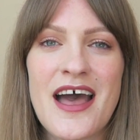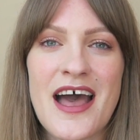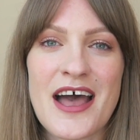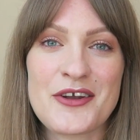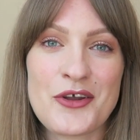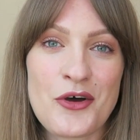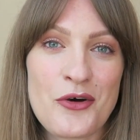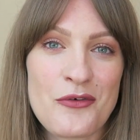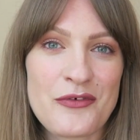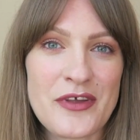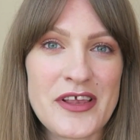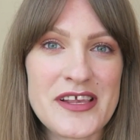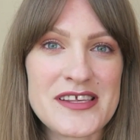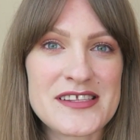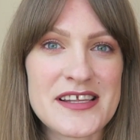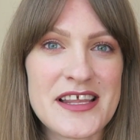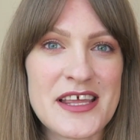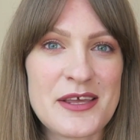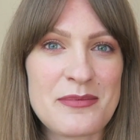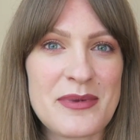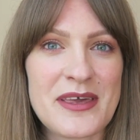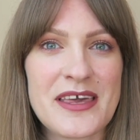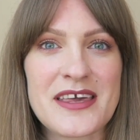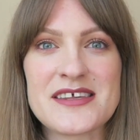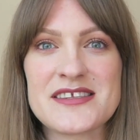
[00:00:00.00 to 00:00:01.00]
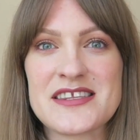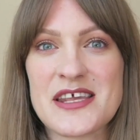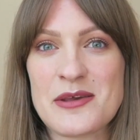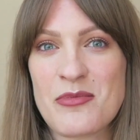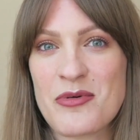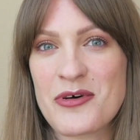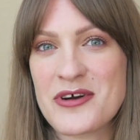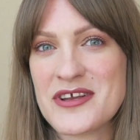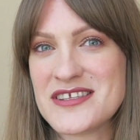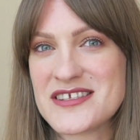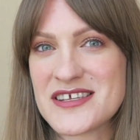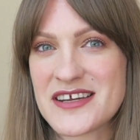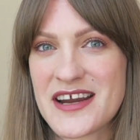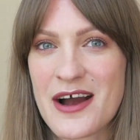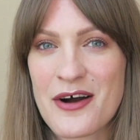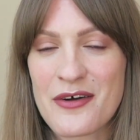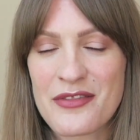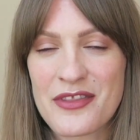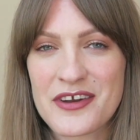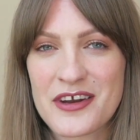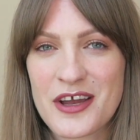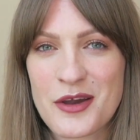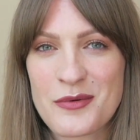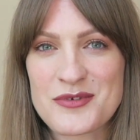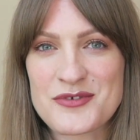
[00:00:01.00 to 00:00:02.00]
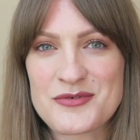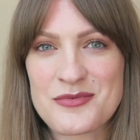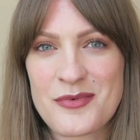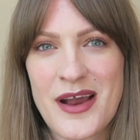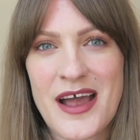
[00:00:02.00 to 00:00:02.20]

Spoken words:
and obviously because he pointed out that I was